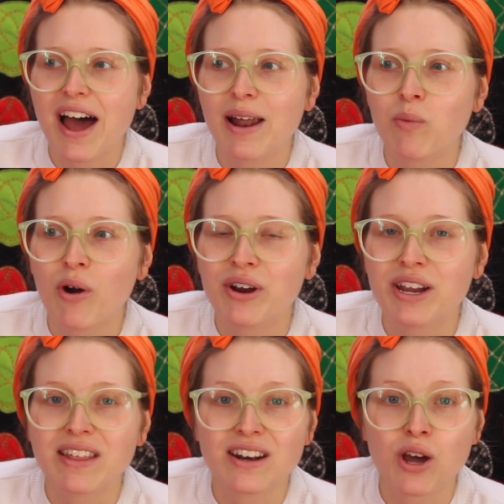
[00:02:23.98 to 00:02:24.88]
and
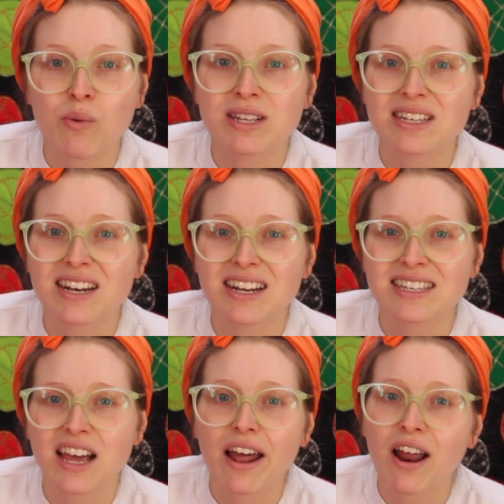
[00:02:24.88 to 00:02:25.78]
worrying that no one's
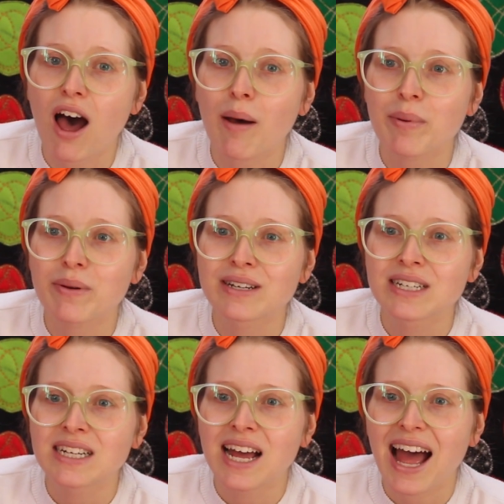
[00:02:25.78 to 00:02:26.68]
gonna turn up.
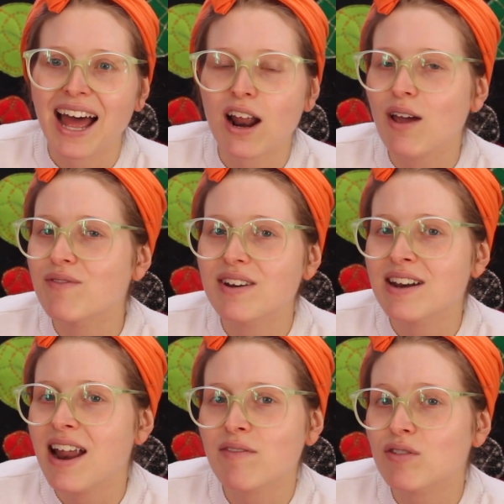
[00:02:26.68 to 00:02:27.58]
And I've
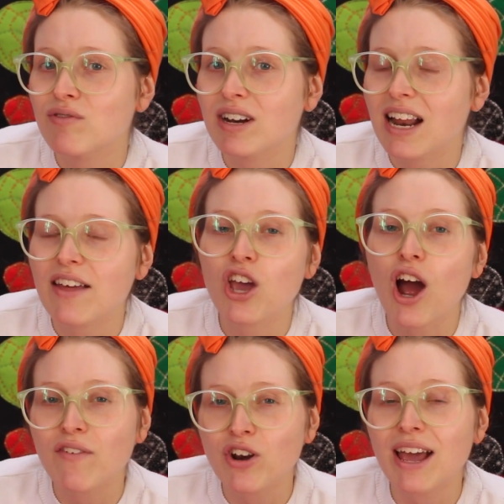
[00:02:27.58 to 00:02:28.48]

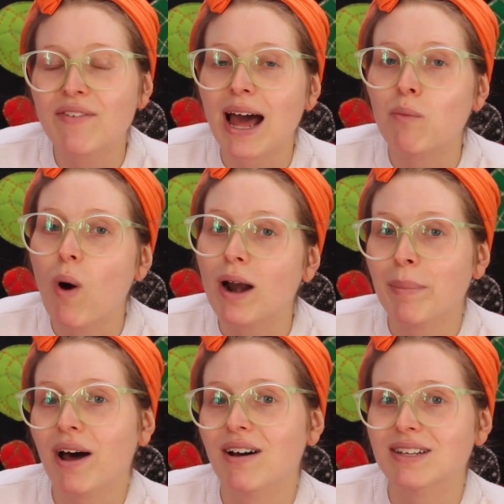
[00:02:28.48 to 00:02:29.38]
only ever had
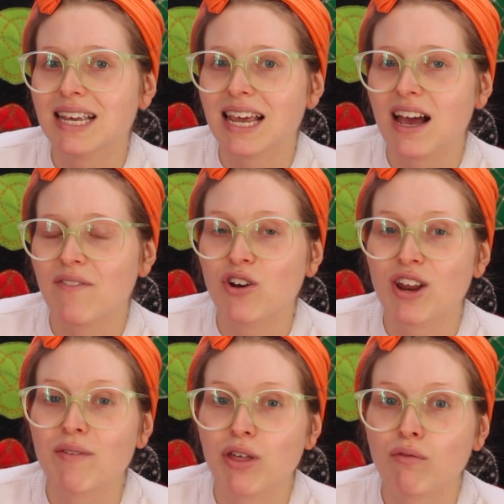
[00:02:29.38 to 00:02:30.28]
one party. I've
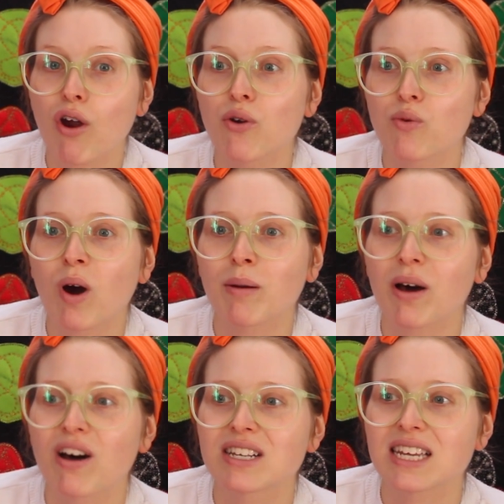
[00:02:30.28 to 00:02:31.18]
only ever thrown one
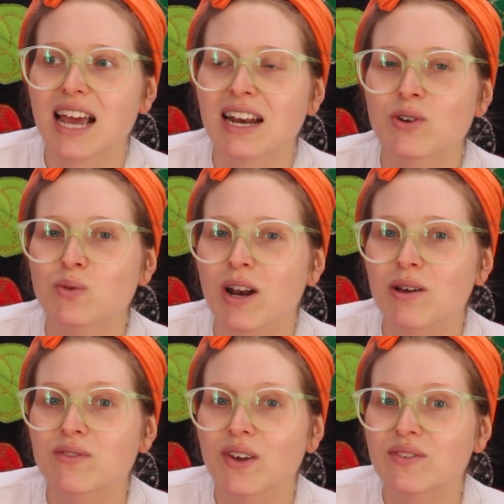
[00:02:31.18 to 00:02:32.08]
party, and it was when
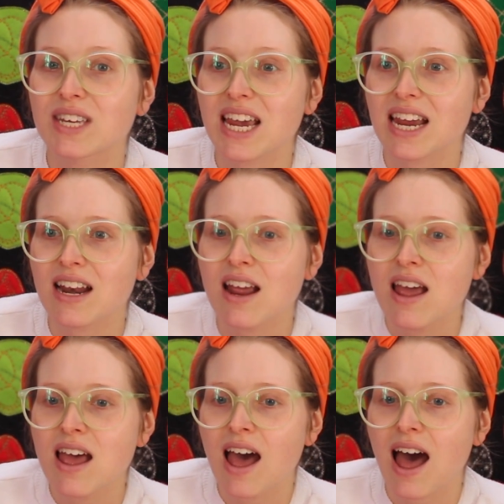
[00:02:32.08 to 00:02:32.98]
I was 15
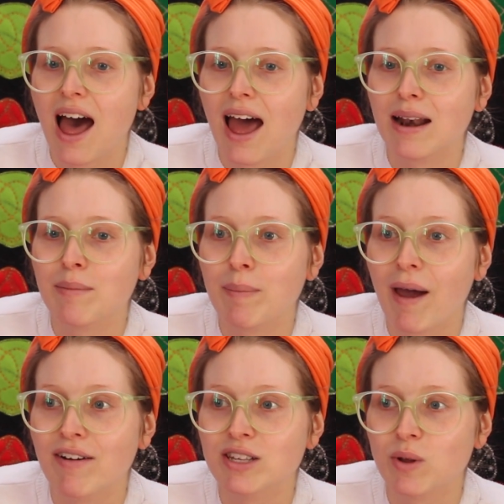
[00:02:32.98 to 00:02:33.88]
and my
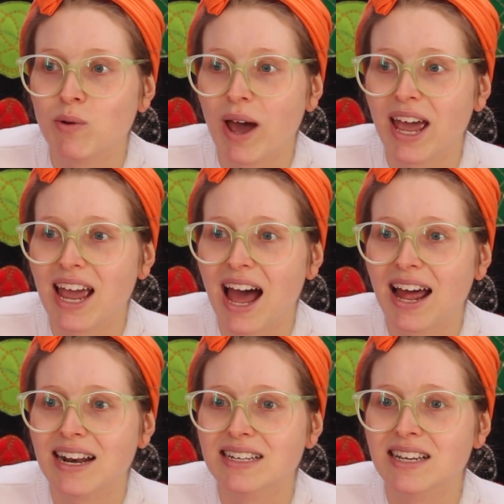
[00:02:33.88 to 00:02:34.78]
parents went away,
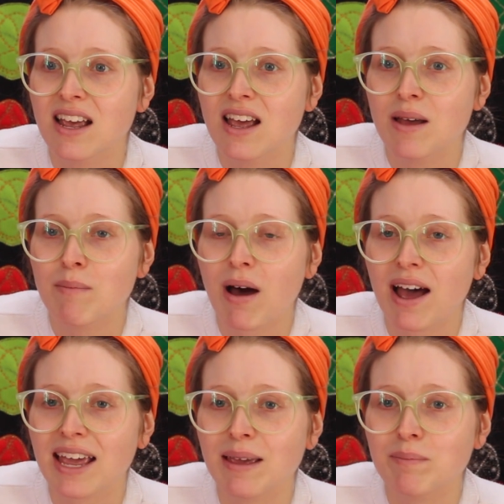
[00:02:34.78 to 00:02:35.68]
and
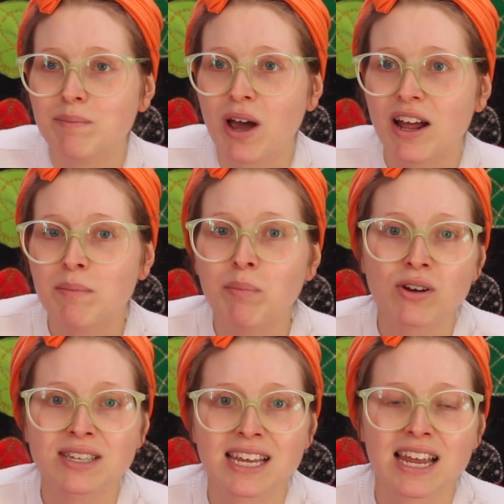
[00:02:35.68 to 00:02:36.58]
my kind of
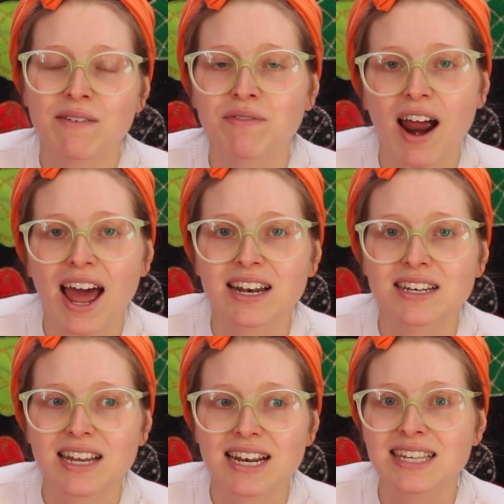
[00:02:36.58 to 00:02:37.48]
bossy
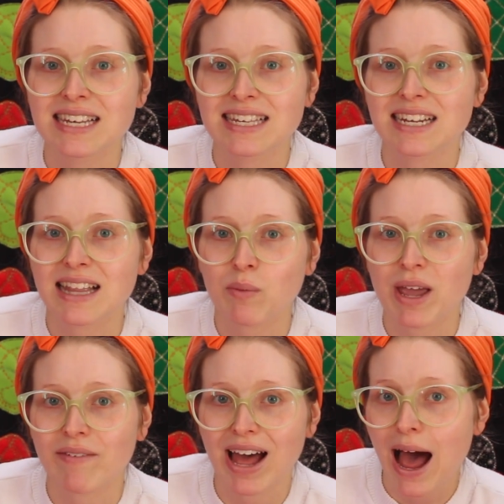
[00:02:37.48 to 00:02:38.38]
friend insisted that
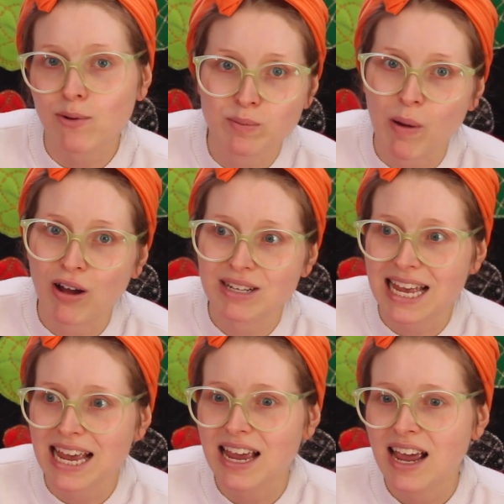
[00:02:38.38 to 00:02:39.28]
we have a house
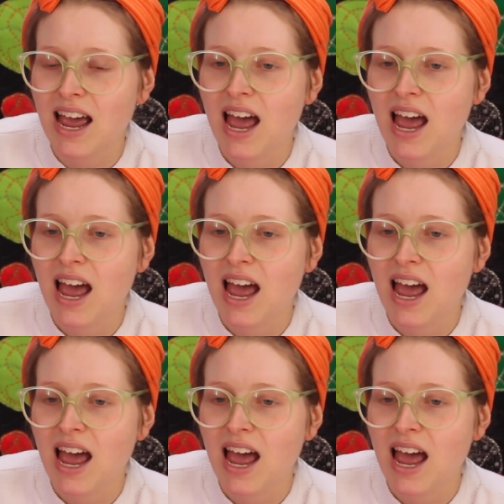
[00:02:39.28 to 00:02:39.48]
party.